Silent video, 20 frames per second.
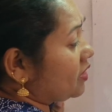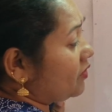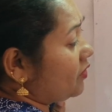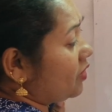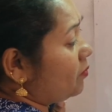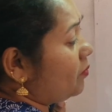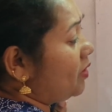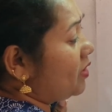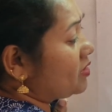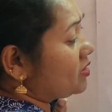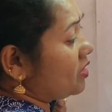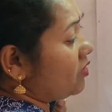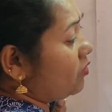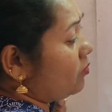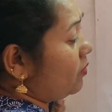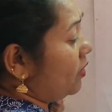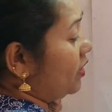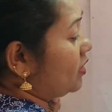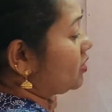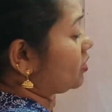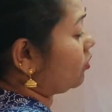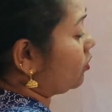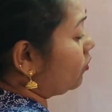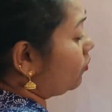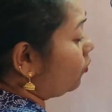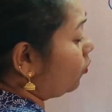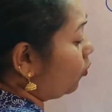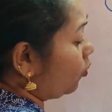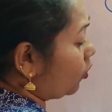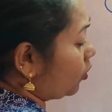7 means 11 minus 7
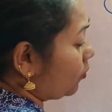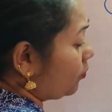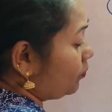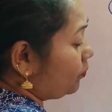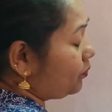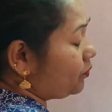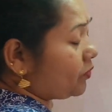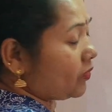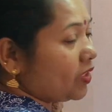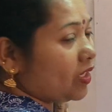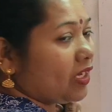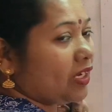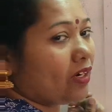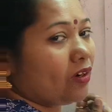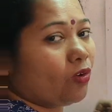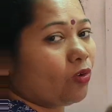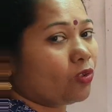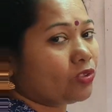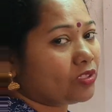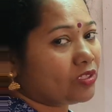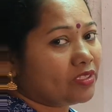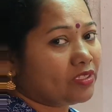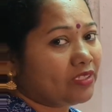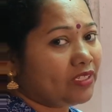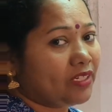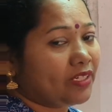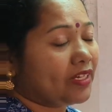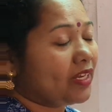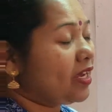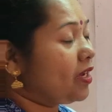4. Isn't
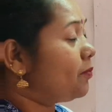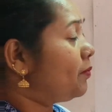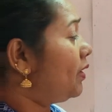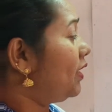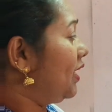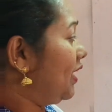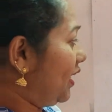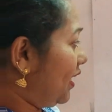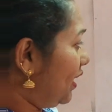it? But